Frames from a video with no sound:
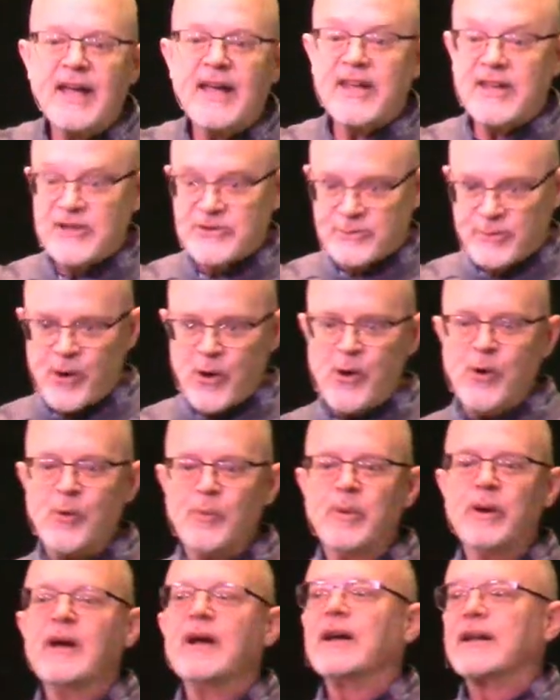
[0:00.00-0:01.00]
his
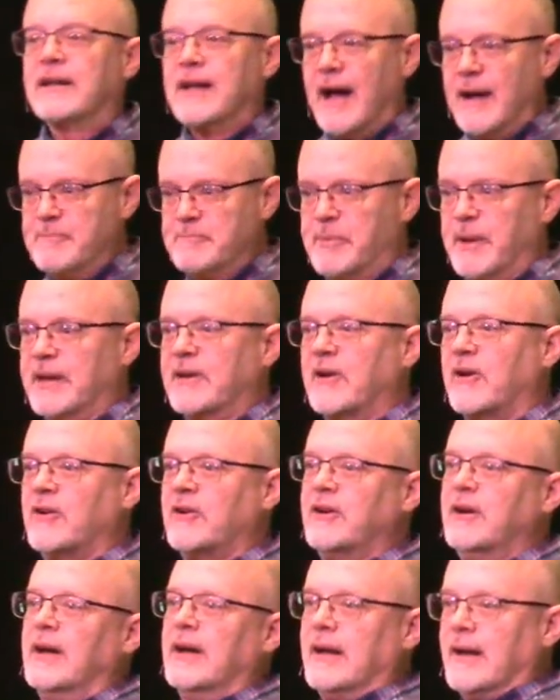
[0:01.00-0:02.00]
robe got
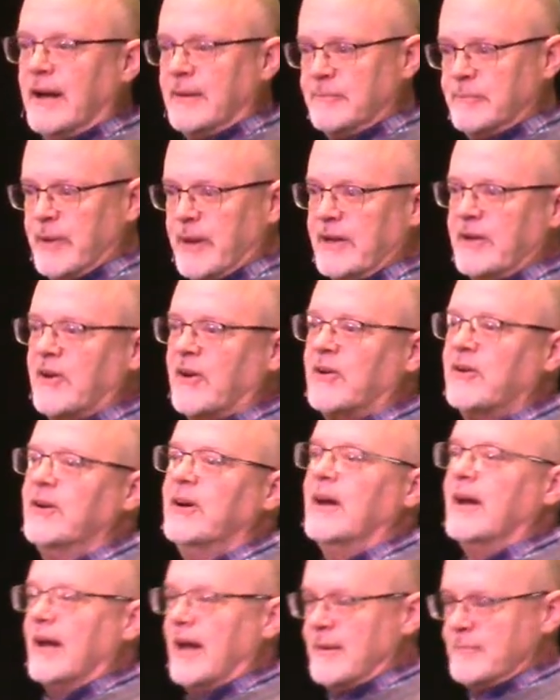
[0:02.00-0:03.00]
bigger and
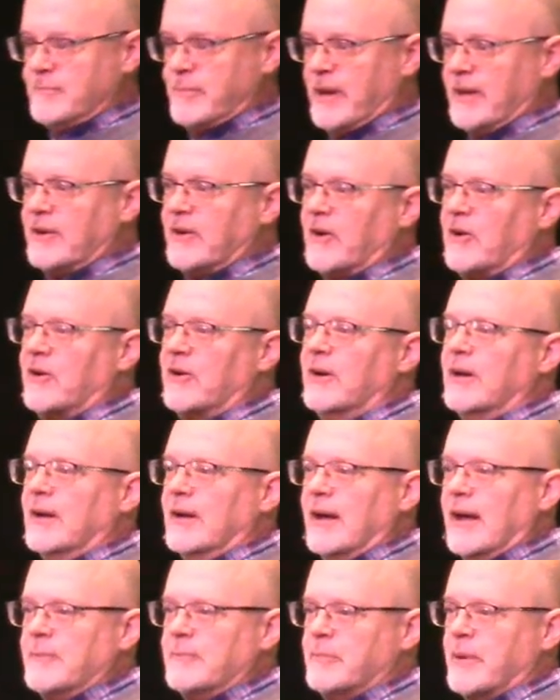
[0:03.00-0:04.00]
bigger and bigger
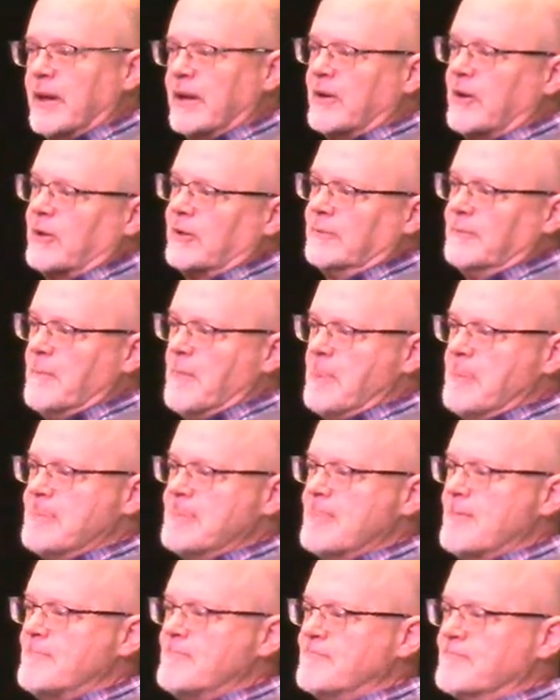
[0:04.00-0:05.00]
and bigger.
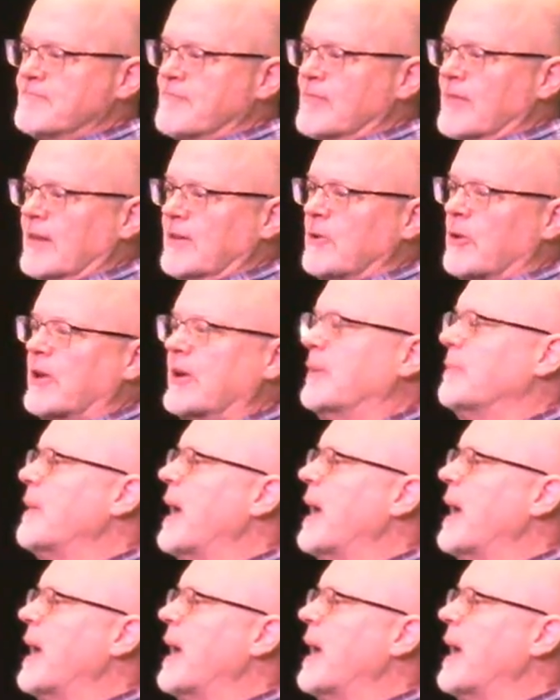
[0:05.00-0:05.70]
You can